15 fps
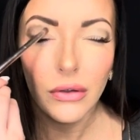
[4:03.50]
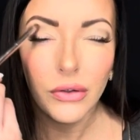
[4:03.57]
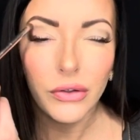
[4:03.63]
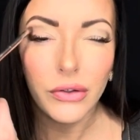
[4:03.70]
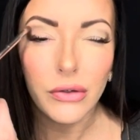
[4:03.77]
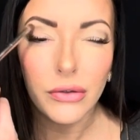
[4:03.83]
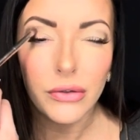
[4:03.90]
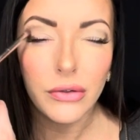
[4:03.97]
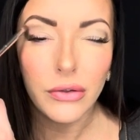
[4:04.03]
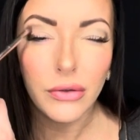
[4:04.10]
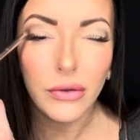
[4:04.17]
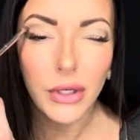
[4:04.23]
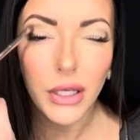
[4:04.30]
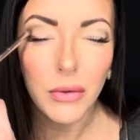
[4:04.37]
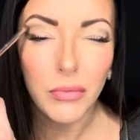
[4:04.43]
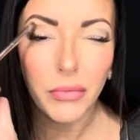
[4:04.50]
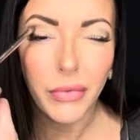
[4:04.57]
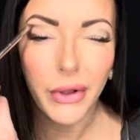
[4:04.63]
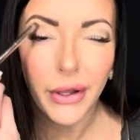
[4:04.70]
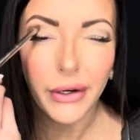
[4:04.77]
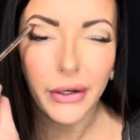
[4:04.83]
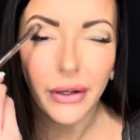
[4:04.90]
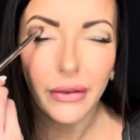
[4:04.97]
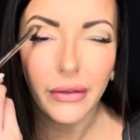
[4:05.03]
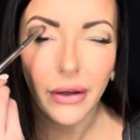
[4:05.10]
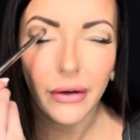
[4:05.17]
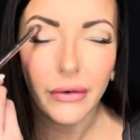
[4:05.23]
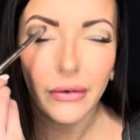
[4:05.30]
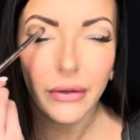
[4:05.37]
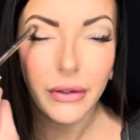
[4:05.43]
just to keep blending
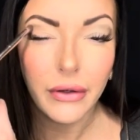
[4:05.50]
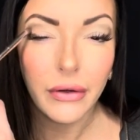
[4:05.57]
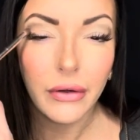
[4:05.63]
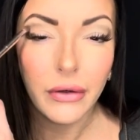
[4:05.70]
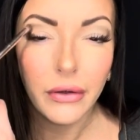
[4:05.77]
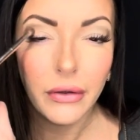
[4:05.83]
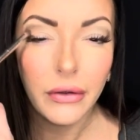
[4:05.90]
that really good.